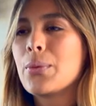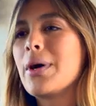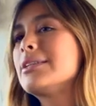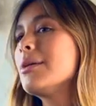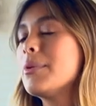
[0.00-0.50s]

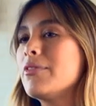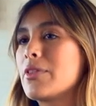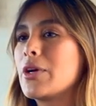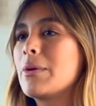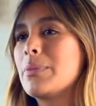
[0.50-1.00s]
What type of
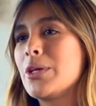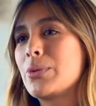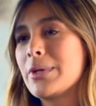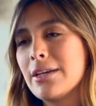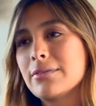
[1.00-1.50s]
therapy
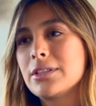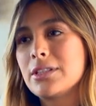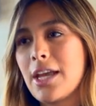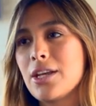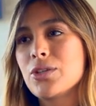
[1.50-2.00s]
or
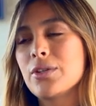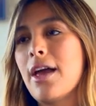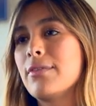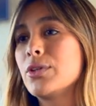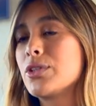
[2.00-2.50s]

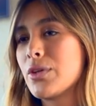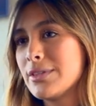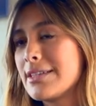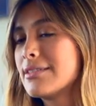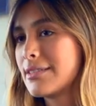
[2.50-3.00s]
rehabilitation have you
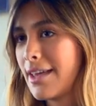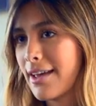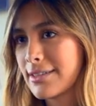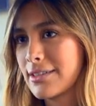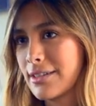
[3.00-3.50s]
done since the
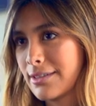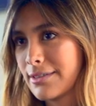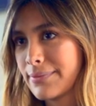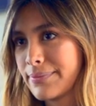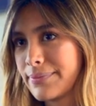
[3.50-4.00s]
accident?